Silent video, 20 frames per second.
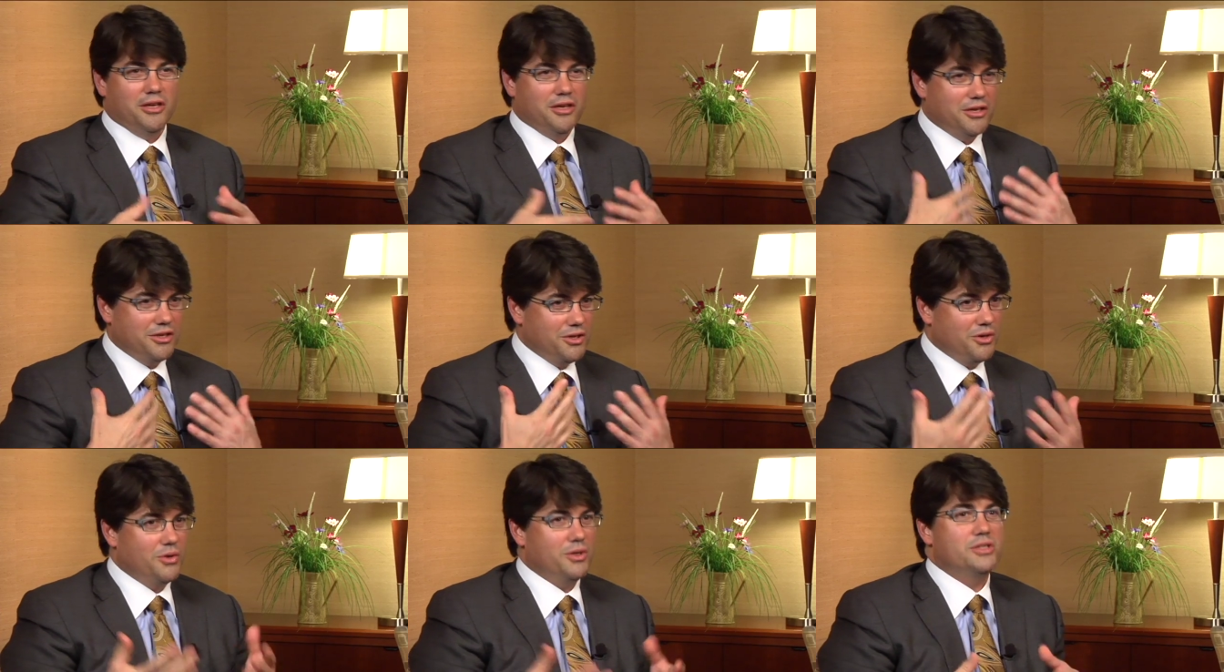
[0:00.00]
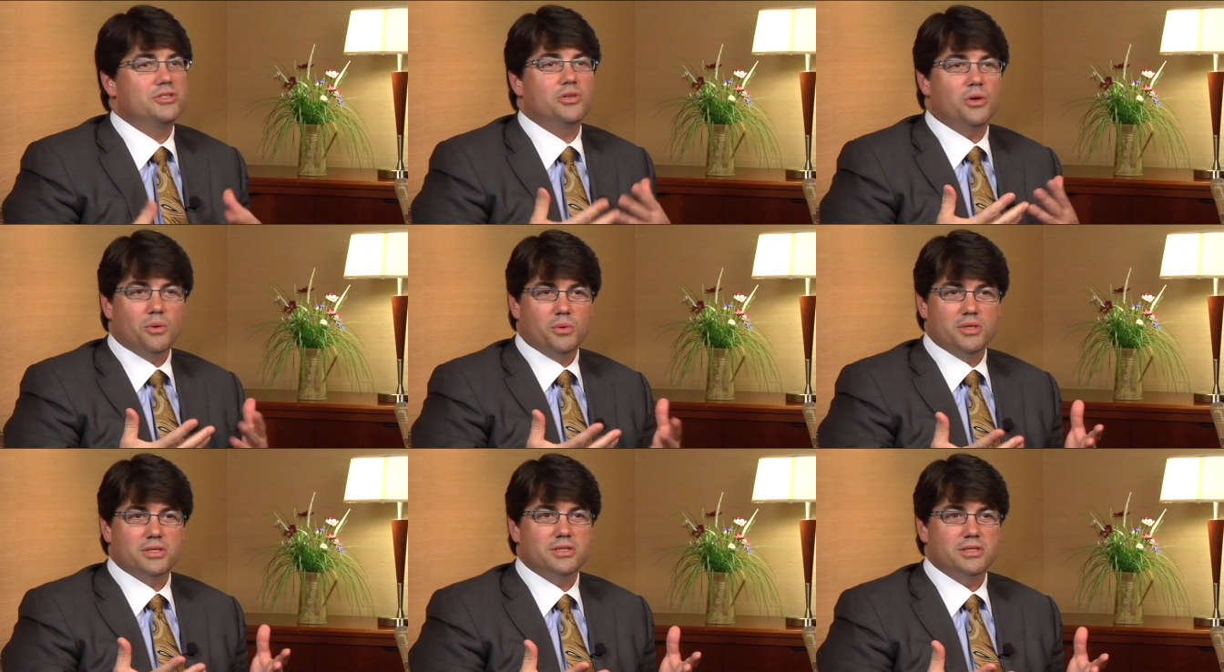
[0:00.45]
You know, it's
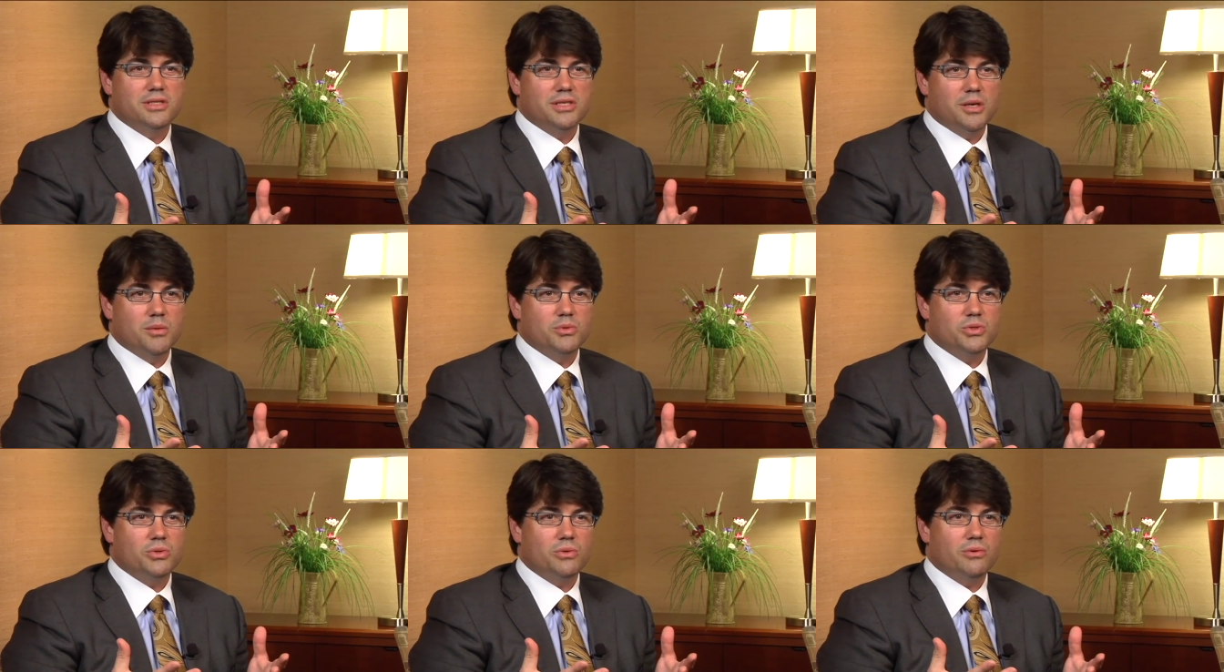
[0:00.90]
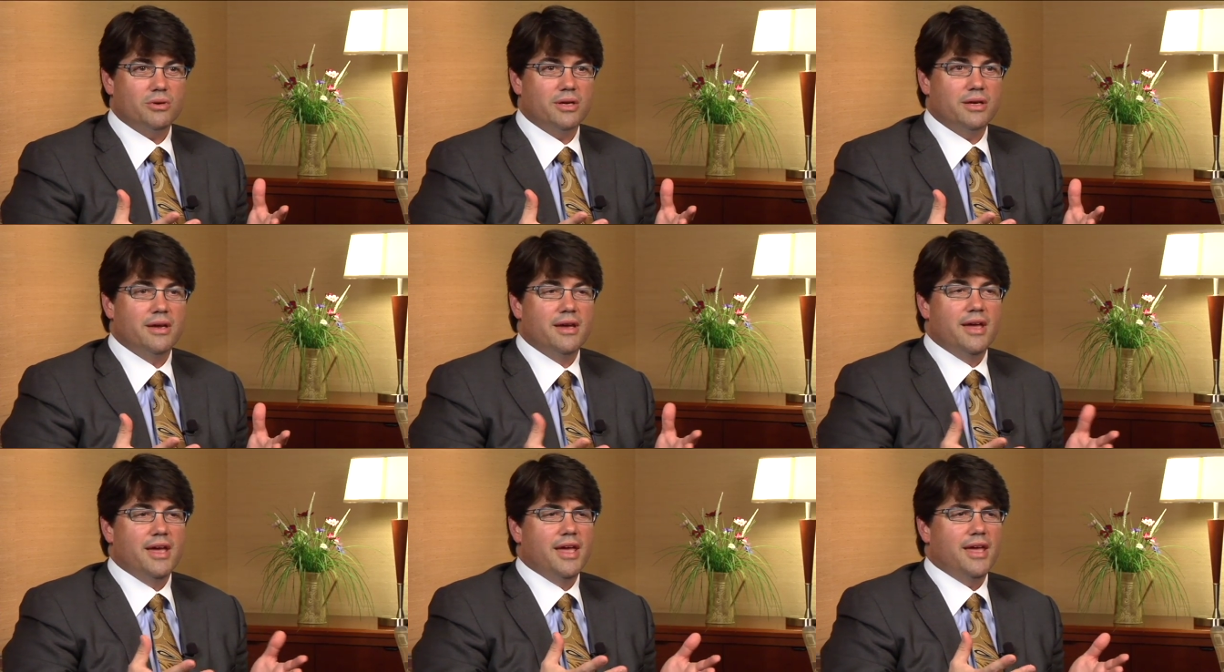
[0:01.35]
always the same
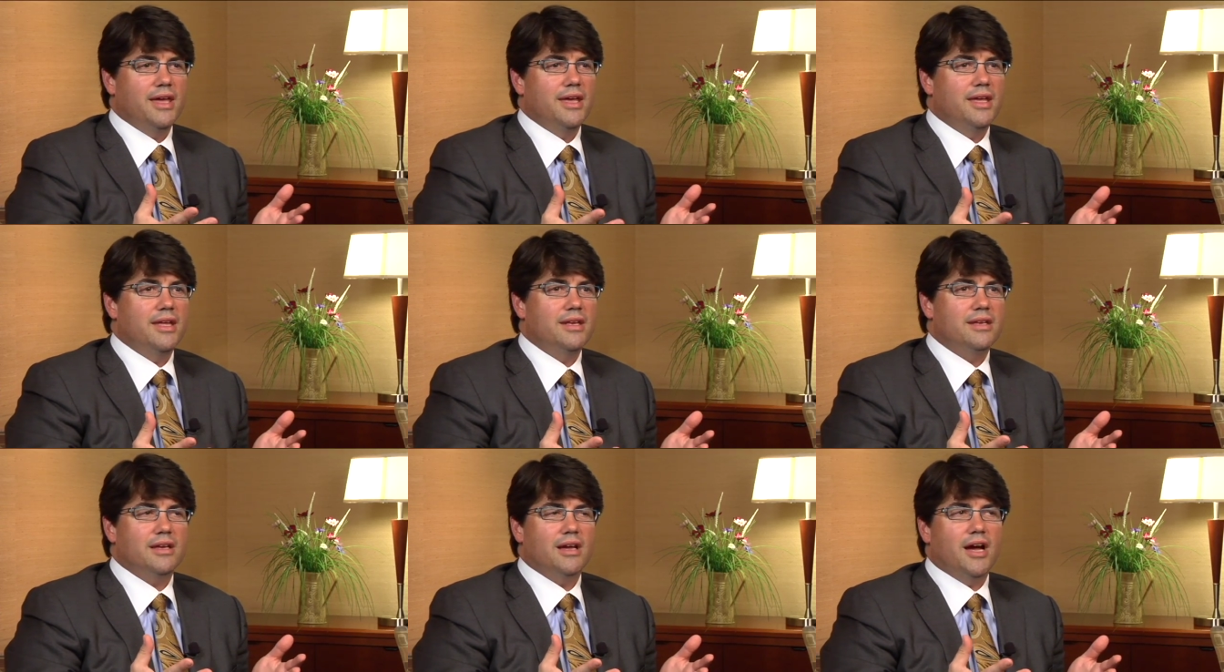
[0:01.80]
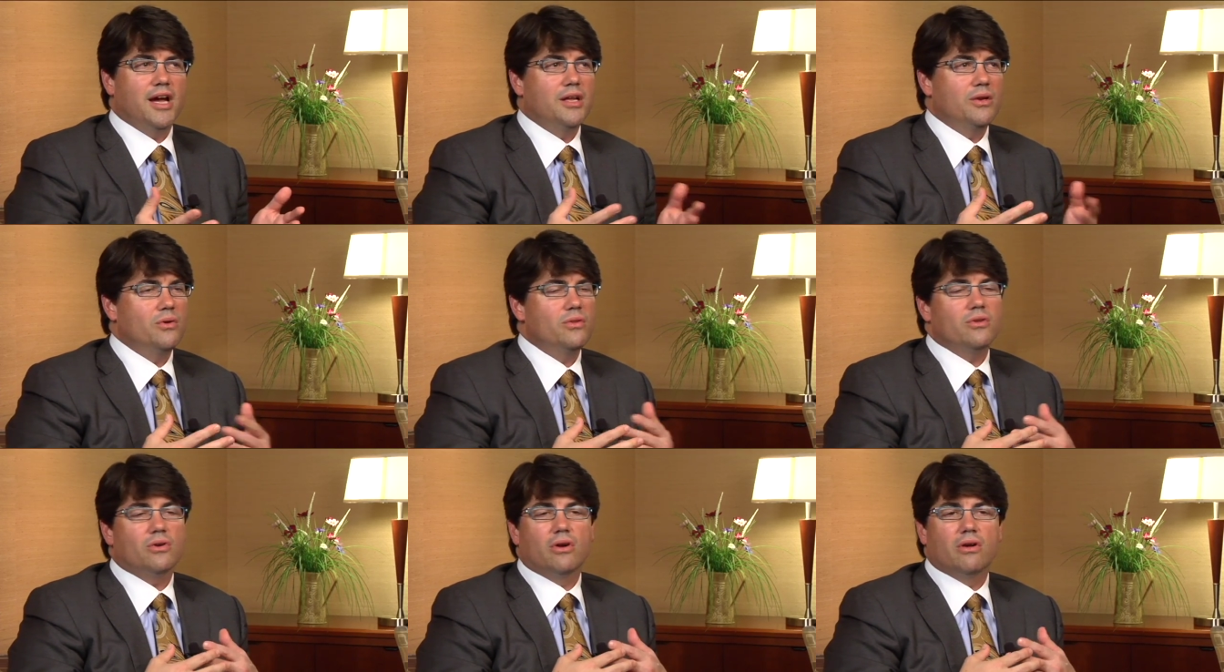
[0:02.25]
story. And I
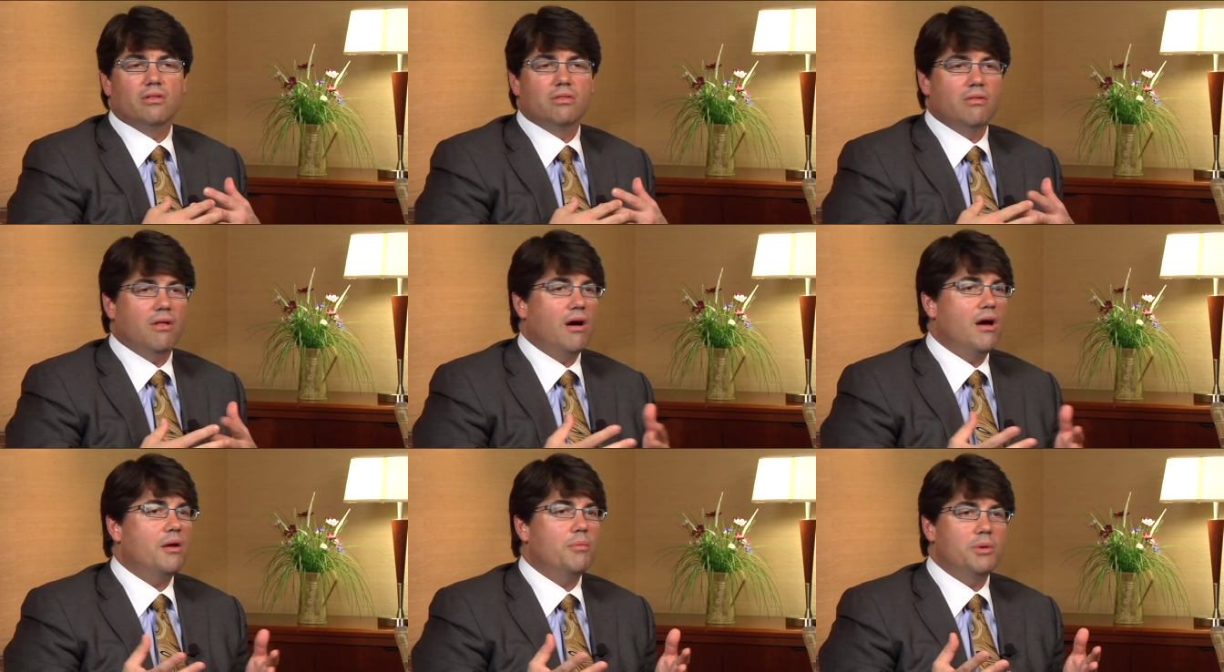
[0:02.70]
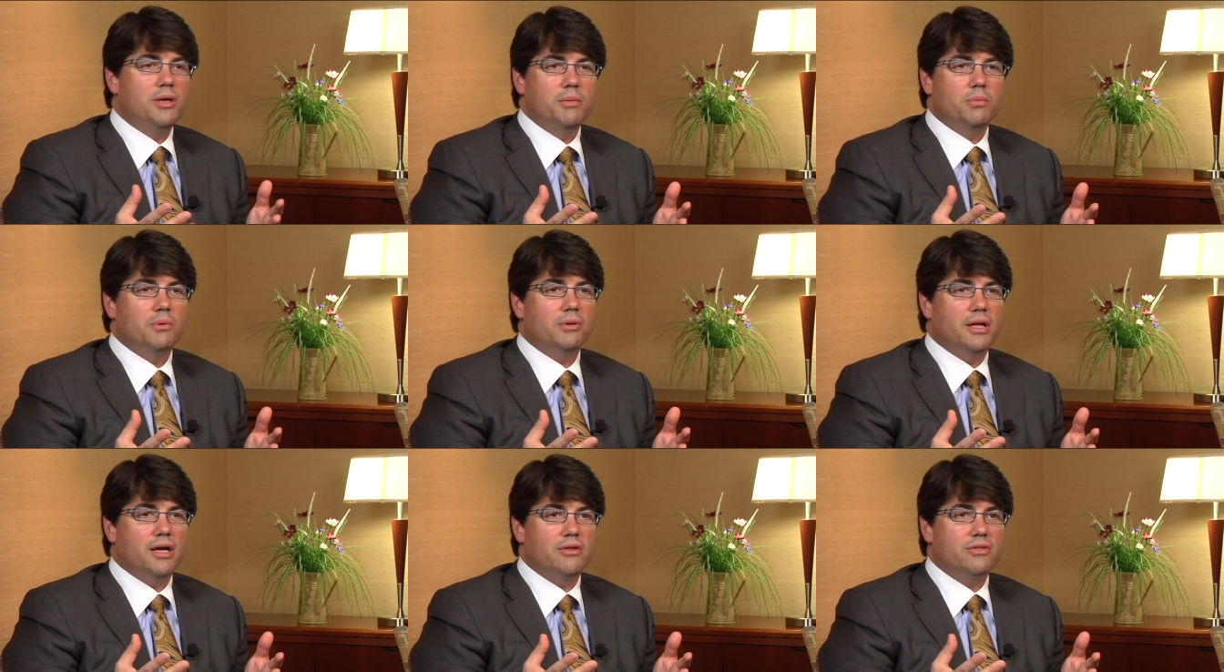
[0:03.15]
know there are a lot of
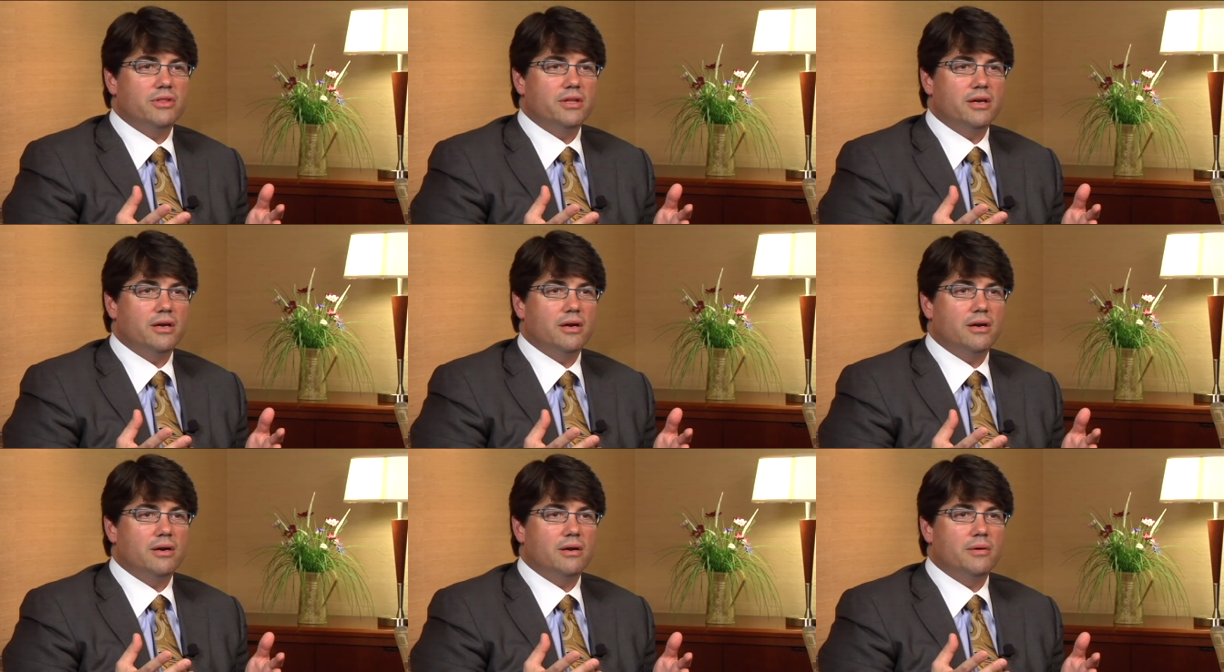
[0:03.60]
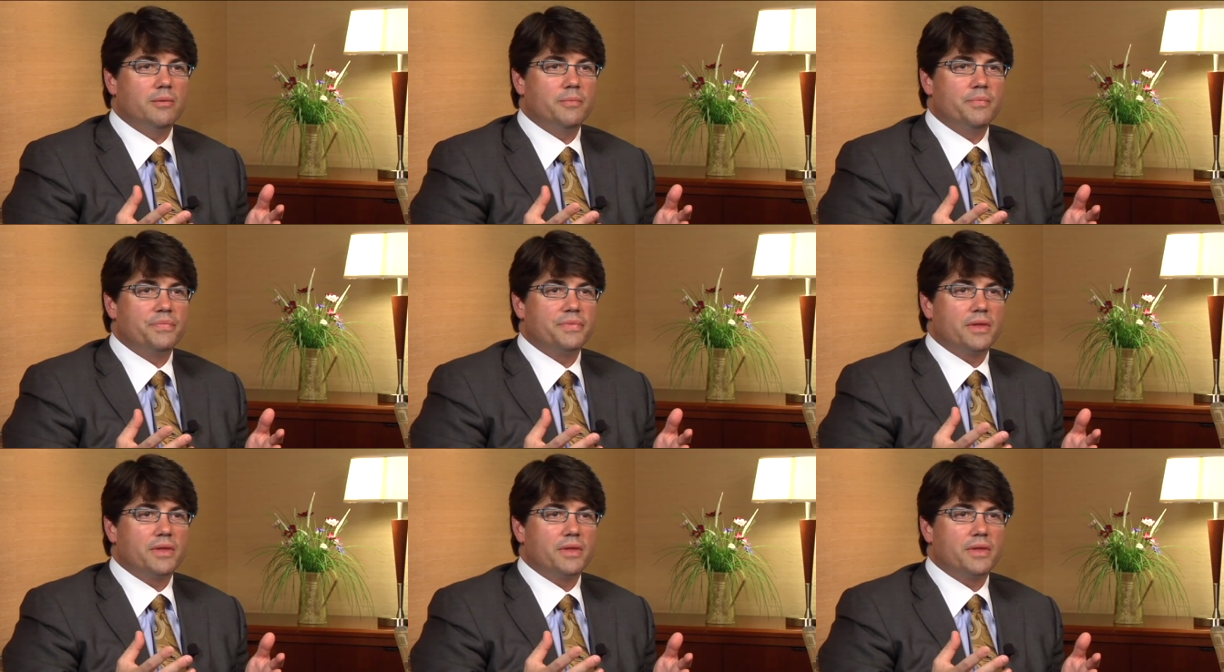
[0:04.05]
people out there